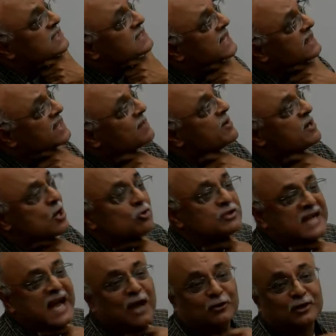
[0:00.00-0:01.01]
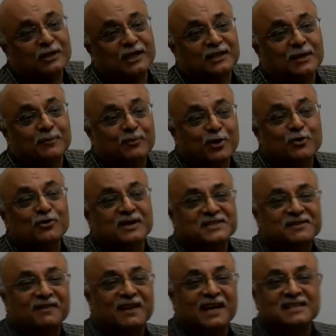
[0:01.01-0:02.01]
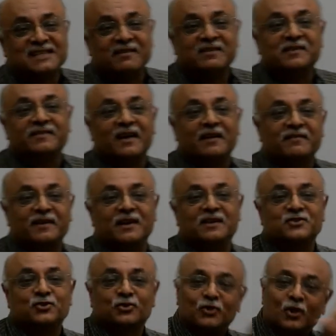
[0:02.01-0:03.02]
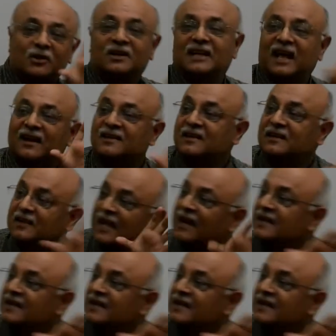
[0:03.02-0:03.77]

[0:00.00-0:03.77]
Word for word: is, let there be no doubt that the progress of the last 75 years should not lull, lull